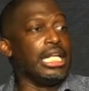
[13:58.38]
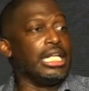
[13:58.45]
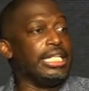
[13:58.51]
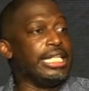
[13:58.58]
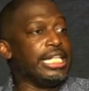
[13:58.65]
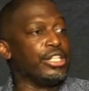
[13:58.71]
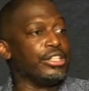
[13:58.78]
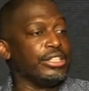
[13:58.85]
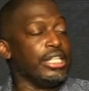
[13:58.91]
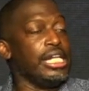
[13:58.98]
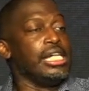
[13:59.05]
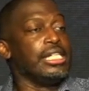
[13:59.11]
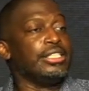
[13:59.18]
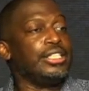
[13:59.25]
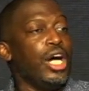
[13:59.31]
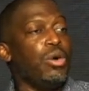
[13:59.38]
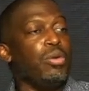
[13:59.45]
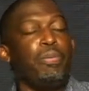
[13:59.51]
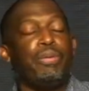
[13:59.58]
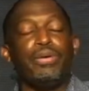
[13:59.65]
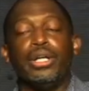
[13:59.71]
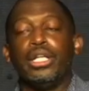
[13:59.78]
Leaders,
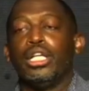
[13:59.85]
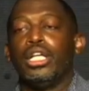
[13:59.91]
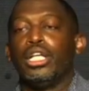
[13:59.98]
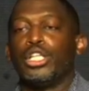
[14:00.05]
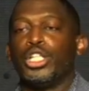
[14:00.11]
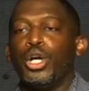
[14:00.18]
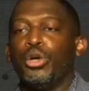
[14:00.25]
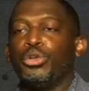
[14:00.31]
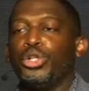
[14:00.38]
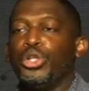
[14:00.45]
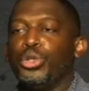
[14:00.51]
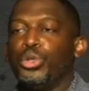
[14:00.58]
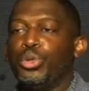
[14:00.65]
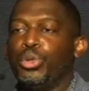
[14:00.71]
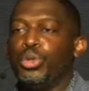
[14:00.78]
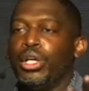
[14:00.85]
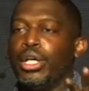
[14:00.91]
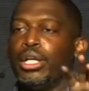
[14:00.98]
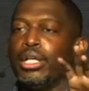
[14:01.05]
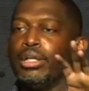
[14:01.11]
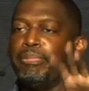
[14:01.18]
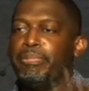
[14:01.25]
don't put your new
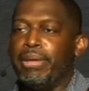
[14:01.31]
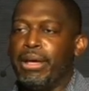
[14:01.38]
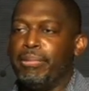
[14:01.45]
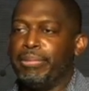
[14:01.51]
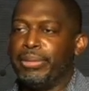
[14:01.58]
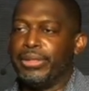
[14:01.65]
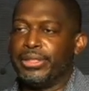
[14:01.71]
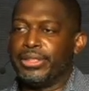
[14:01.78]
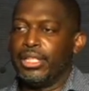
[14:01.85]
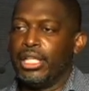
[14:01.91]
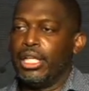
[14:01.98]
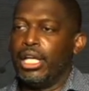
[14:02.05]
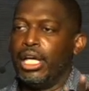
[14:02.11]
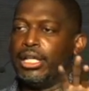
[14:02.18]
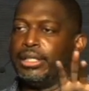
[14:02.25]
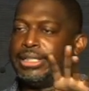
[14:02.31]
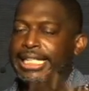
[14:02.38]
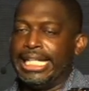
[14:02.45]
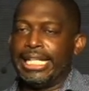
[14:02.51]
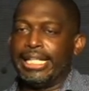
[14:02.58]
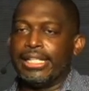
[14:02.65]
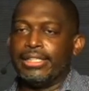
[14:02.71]
members, uh,
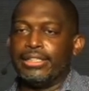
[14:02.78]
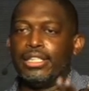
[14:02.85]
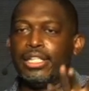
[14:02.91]
deacons,